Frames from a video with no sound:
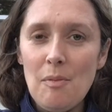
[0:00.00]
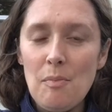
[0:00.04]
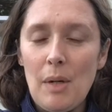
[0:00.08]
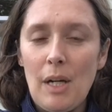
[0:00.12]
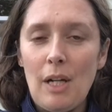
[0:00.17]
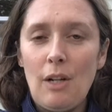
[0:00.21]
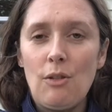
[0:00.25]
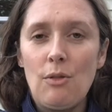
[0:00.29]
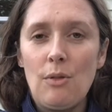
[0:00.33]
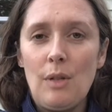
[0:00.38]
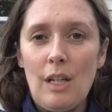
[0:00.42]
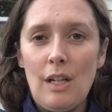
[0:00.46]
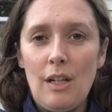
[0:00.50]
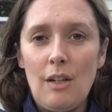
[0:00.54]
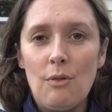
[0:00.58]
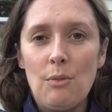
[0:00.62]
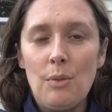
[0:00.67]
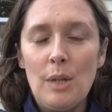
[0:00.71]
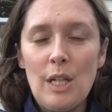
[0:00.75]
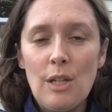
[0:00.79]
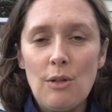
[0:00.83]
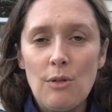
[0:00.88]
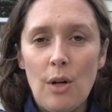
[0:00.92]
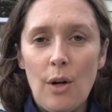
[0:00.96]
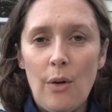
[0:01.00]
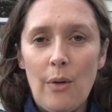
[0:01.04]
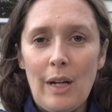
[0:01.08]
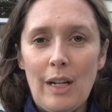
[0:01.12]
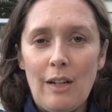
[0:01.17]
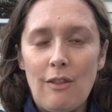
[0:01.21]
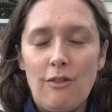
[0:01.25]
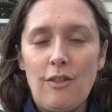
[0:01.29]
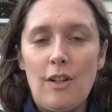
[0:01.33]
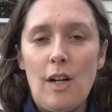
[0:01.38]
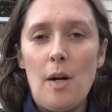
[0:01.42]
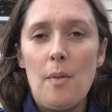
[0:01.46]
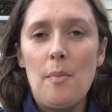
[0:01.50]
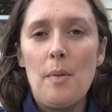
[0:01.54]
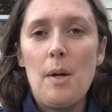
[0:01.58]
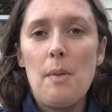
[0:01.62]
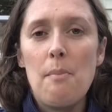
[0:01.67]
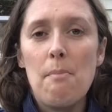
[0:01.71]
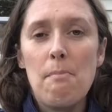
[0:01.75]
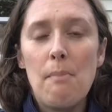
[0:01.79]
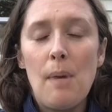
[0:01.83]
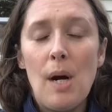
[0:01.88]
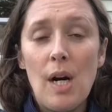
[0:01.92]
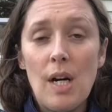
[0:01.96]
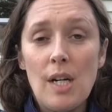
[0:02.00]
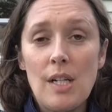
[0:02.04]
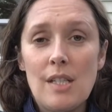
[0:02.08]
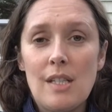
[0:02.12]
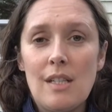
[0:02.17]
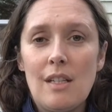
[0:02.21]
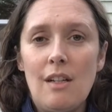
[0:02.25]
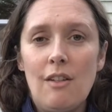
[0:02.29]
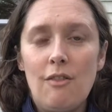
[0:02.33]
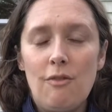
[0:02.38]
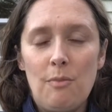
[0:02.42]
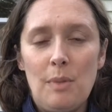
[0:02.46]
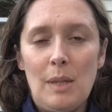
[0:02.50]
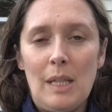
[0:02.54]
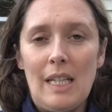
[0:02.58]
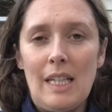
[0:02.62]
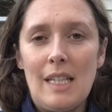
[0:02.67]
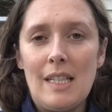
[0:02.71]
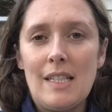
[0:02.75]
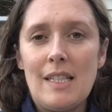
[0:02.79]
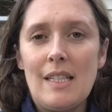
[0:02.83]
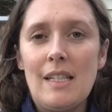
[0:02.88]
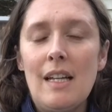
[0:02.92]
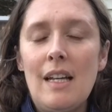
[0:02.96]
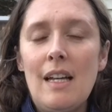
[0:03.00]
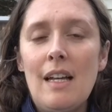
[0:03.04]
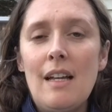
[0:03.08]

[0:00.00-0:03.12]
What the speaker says: but regrowing from parts of plants